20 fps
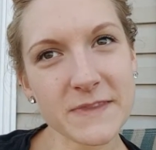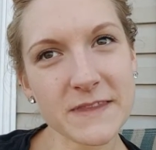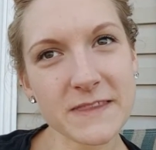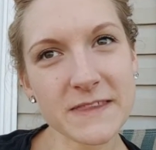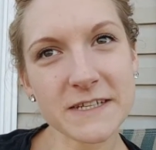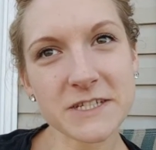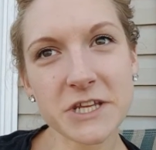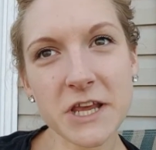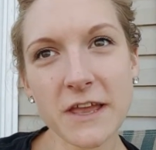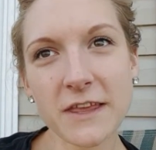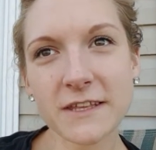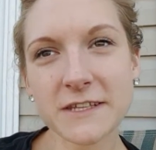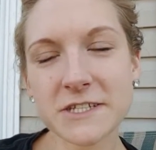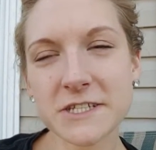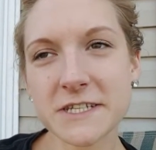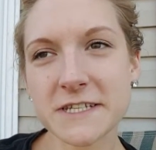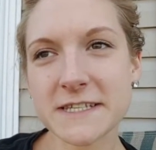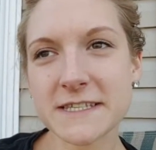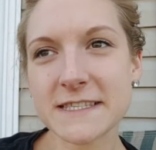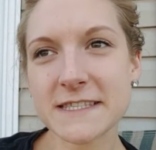the
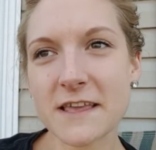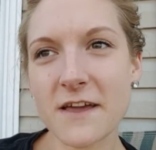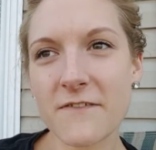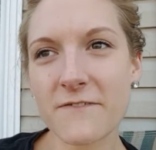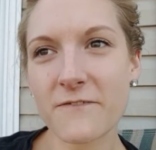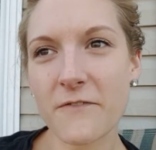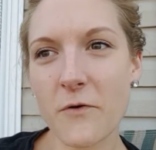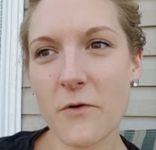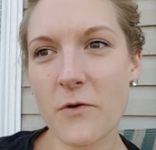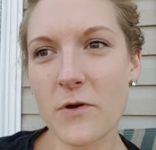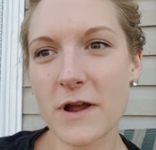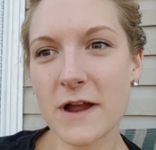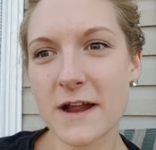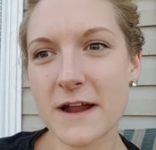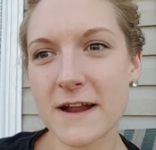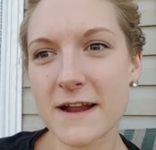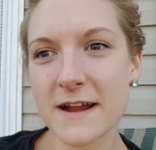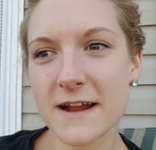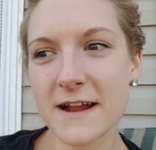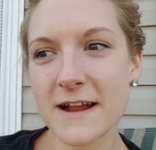challenges
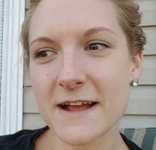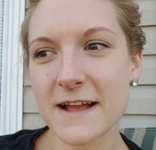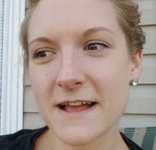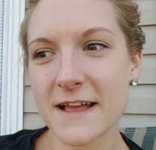for